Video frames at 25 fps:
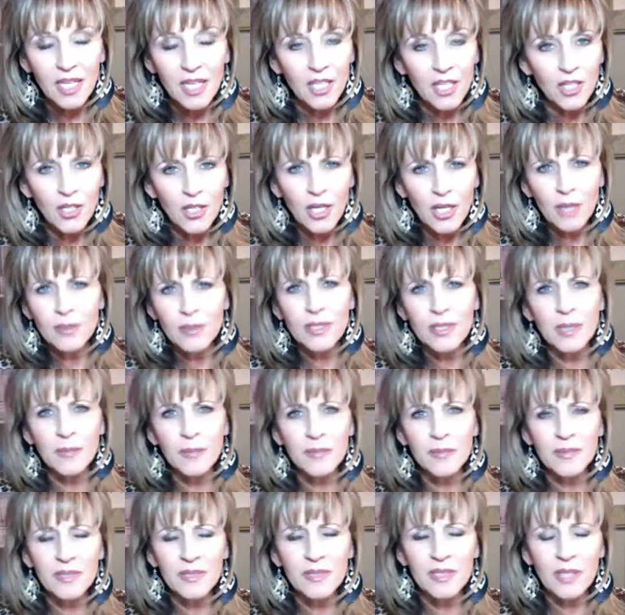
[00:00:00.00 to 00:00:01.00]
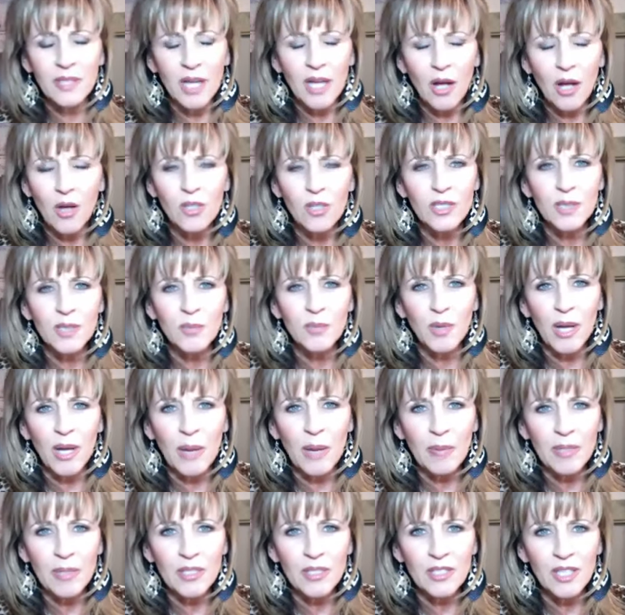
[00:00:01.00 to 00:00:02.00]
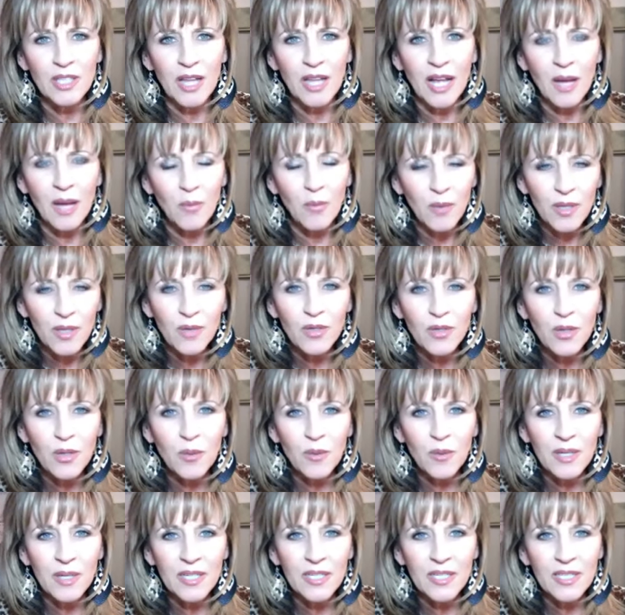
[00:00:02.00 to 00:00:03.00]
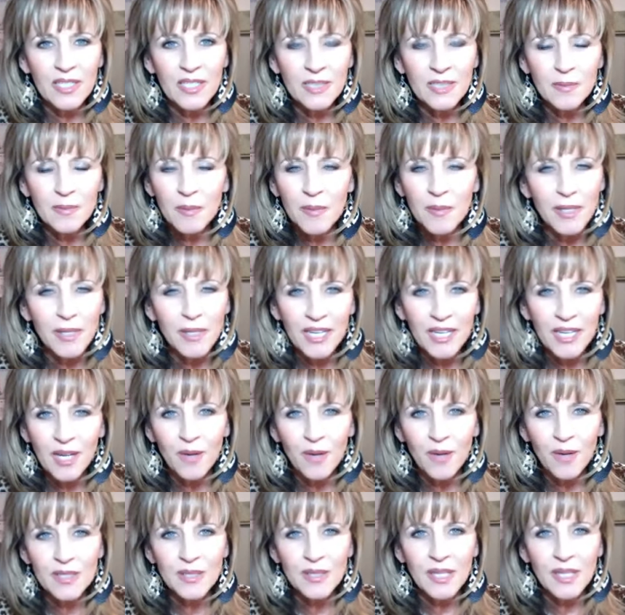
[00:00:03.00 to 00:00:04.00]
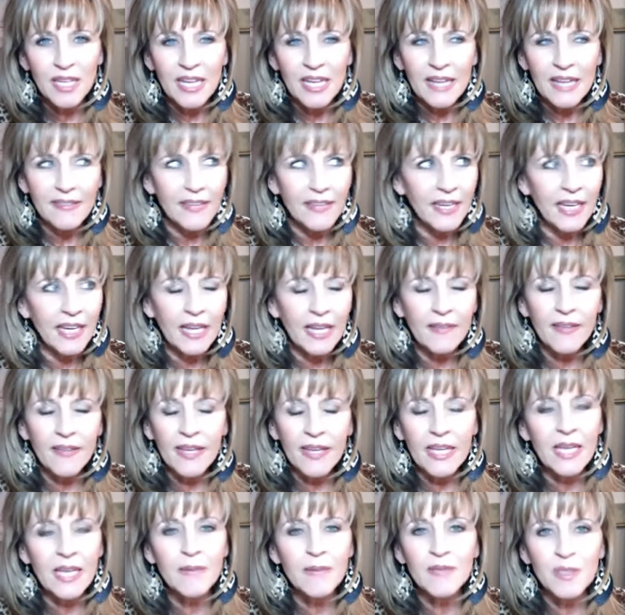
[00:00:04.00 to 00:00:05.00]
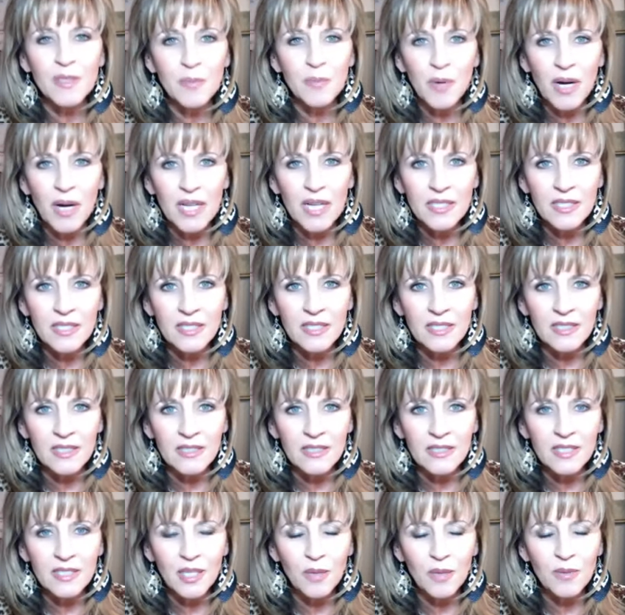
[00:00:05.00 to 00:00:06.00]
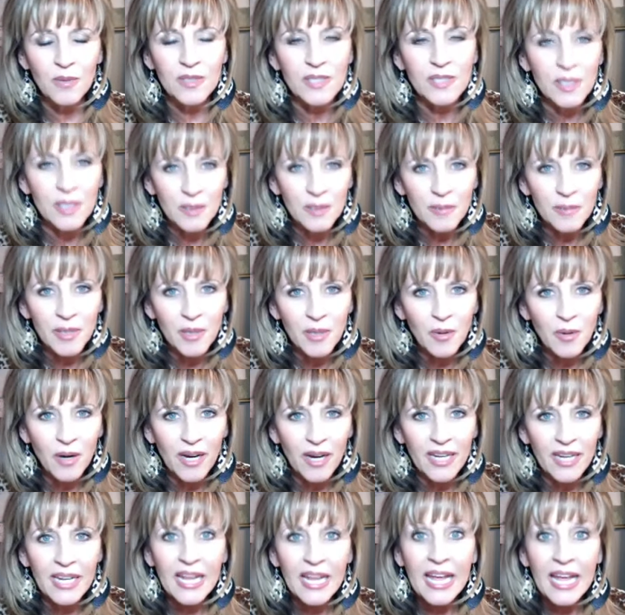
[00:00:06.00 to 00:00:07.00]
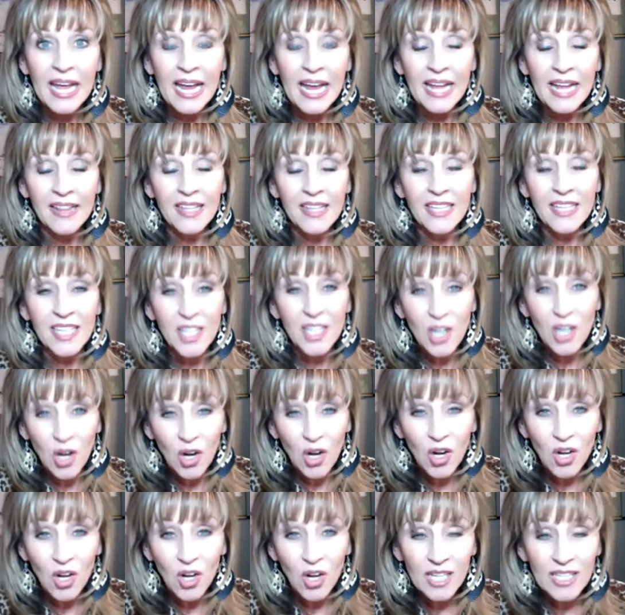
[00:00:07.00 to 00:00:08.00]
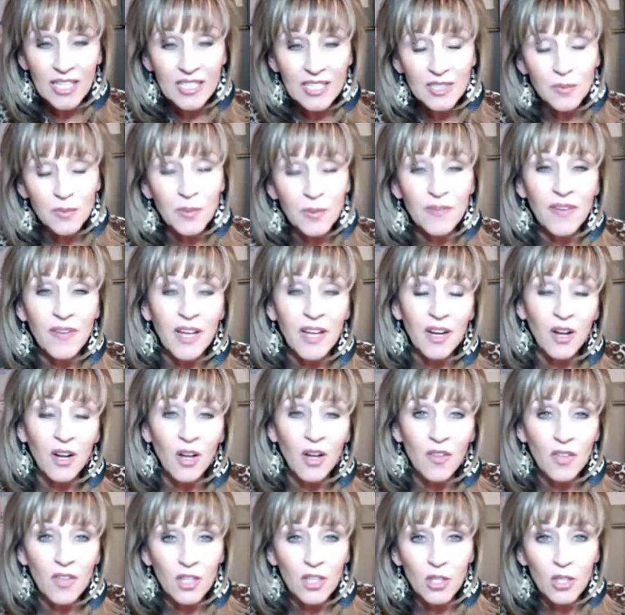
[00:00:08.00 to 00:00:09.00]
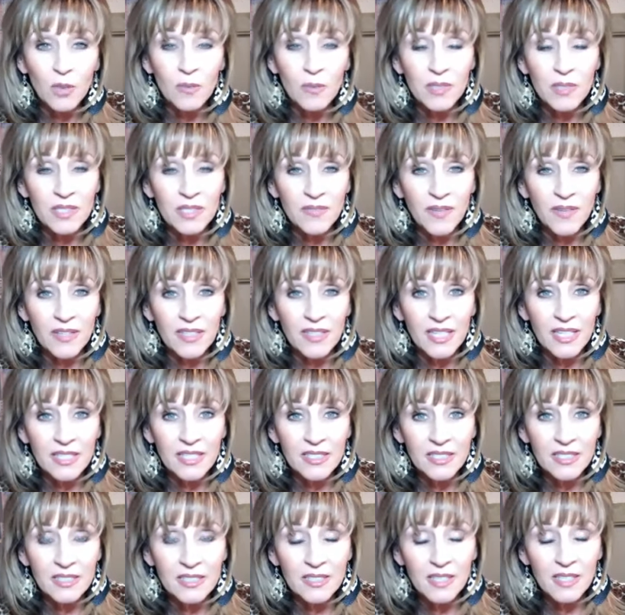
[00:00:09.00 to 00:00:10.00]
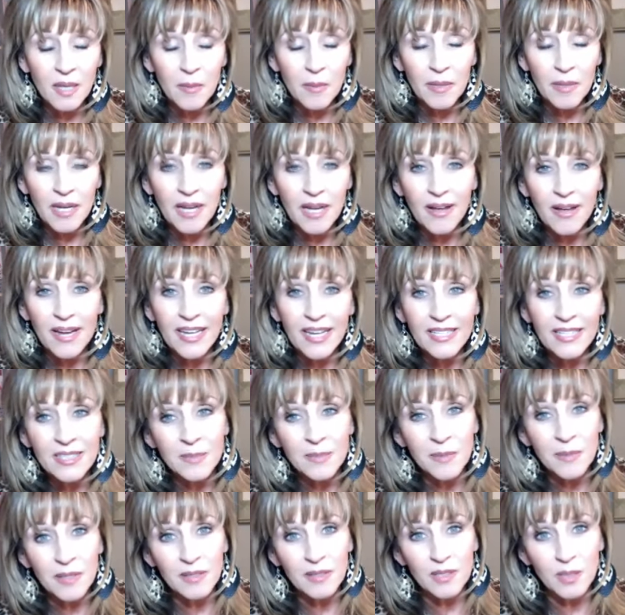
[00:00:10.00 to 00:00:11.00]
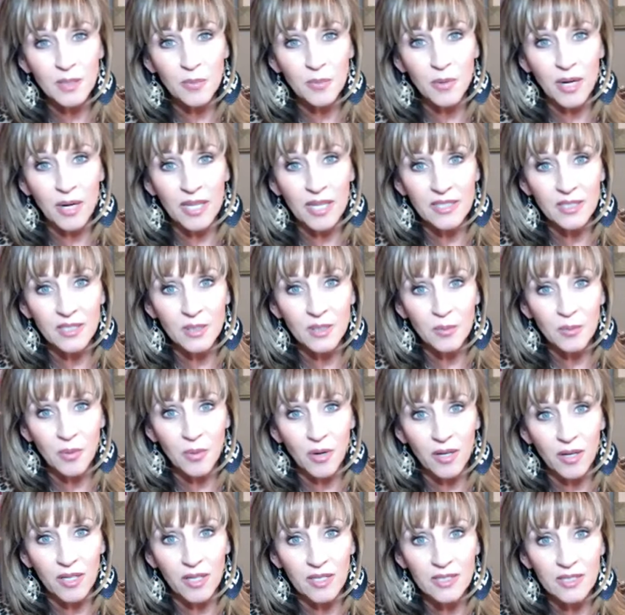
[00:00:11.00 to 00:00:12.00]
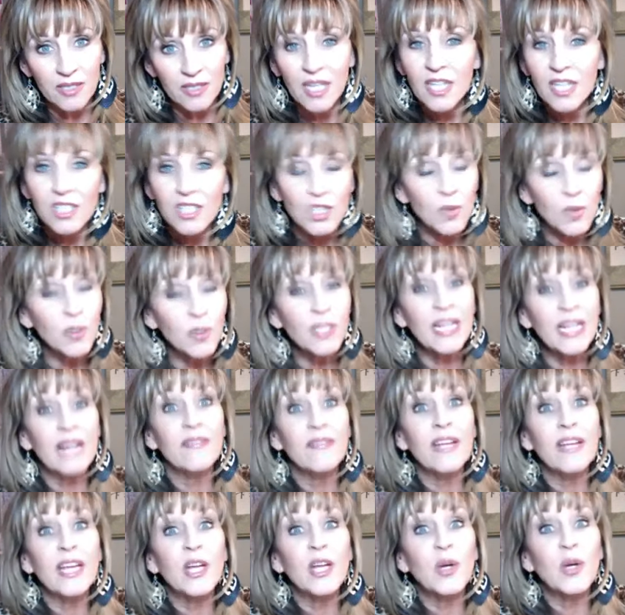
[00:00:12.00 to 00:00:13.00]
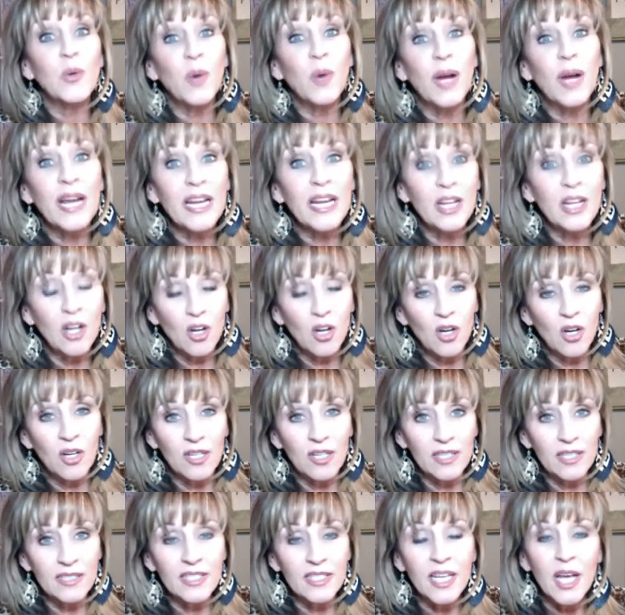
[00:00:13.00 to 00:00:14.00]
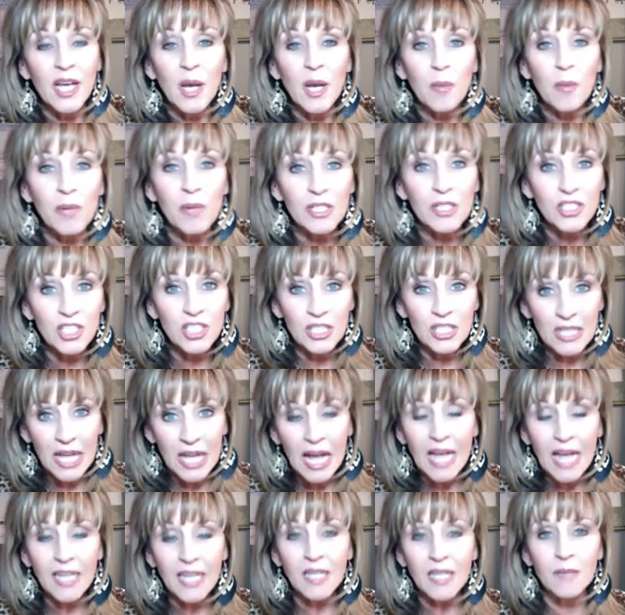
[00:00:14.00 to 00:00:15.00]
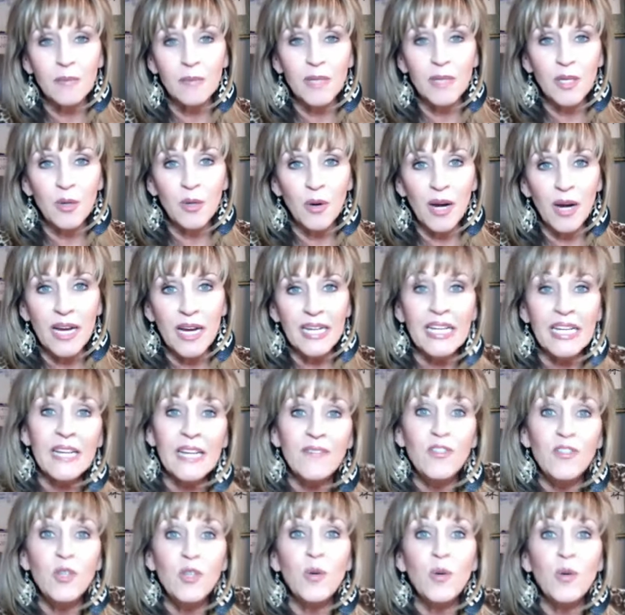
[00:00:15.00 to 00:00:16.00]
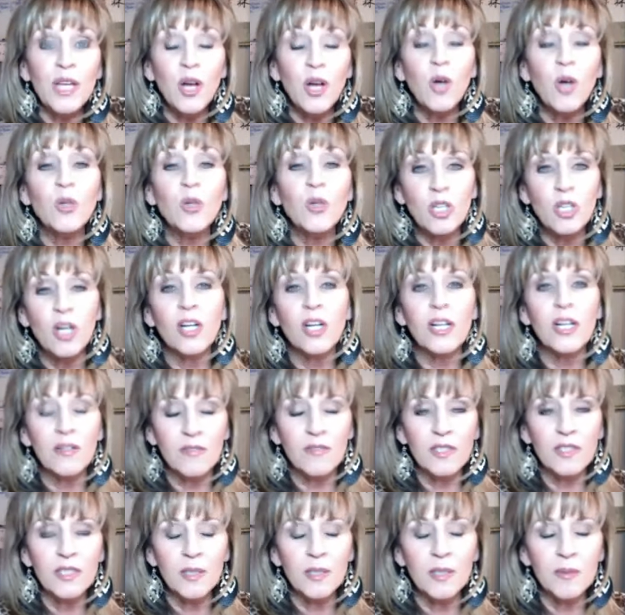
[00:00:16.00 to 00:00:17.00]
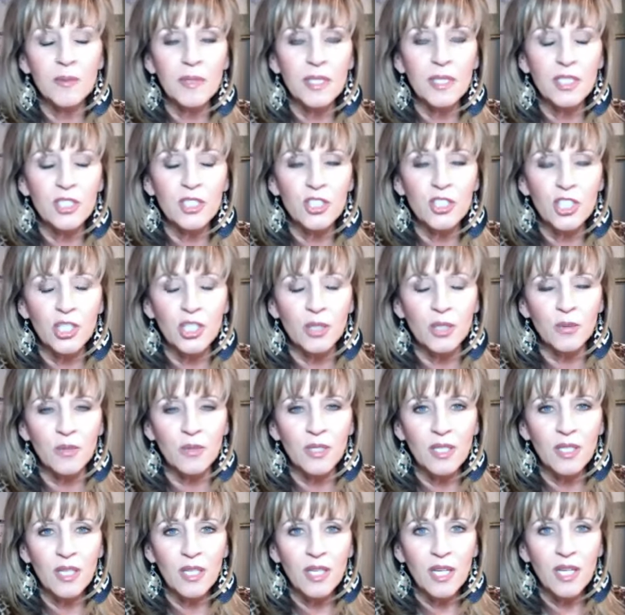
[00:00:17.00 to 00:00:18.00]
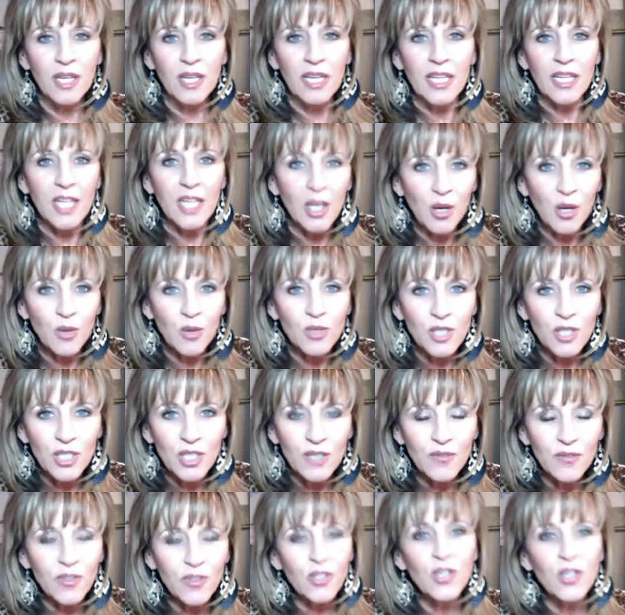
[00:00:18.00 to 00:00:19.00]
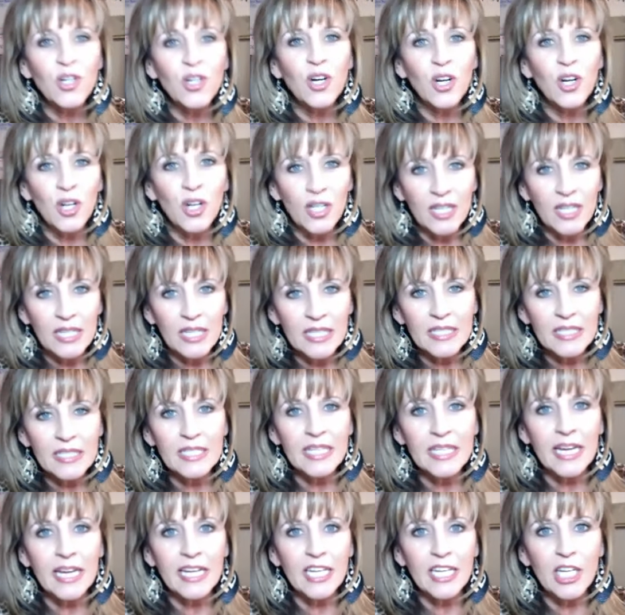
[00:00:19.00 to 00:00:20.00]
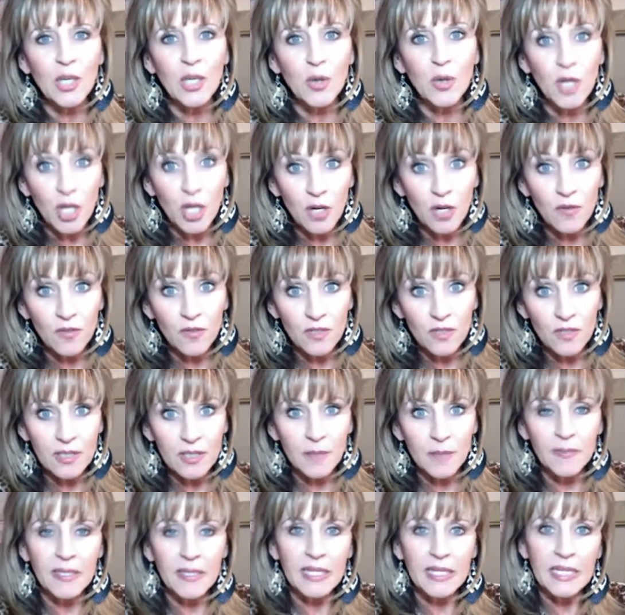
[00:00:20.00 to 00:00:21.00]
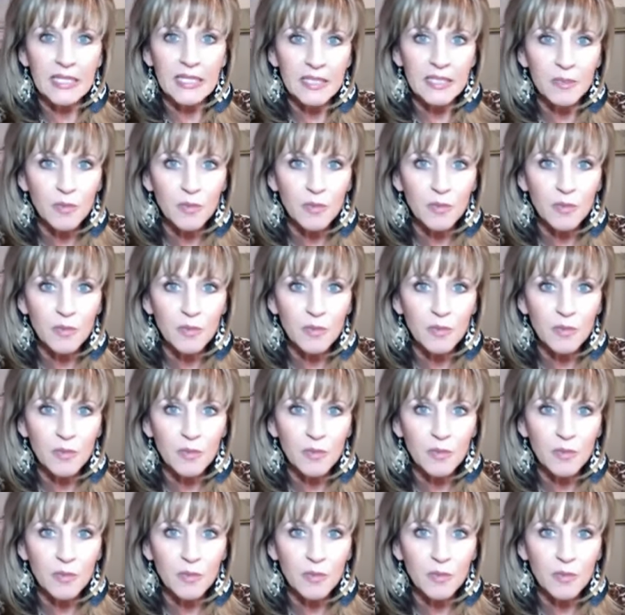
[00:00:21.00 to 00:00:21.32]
you know something awesome will happen in July. We don't know what it is, but Mary Kay always, they keep surprising us. So it's going to be great. And then in August, we've got all the Luminous Foundations coming out and some other surprise new products. So we're going to have a great August. But July can be great if you get on target for something in June. Get on target for your car, get in DIQ, go for something, get some